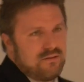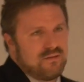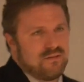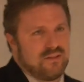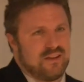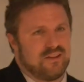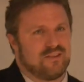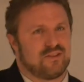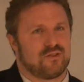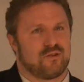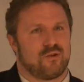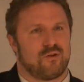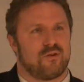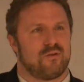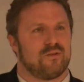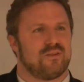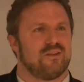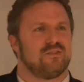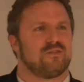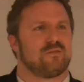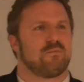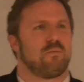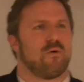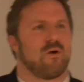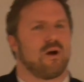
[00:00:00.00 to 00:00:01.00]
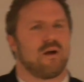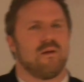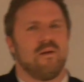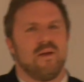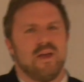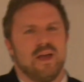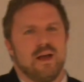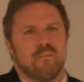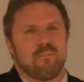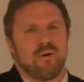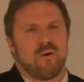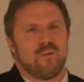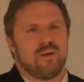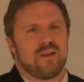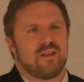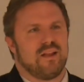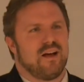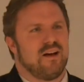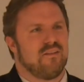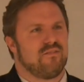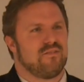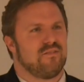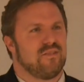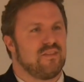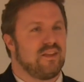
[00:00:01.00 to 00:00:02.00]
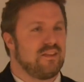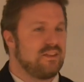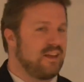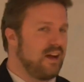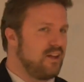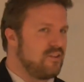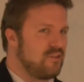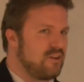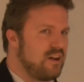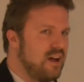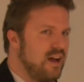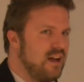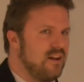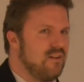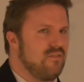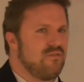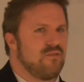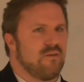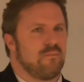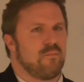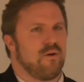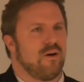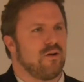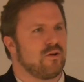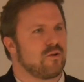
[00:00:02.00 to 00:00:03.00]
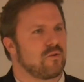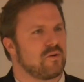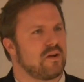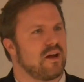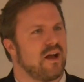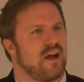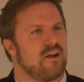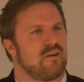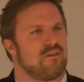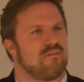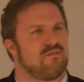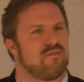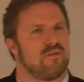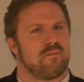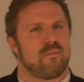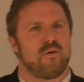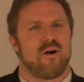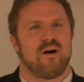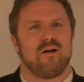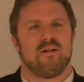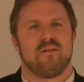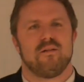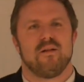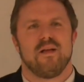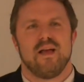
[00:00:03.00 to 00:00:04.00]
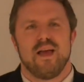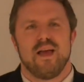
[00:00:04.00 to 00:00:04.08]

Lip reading: this sport, but we love the other kind of football, gridiron football.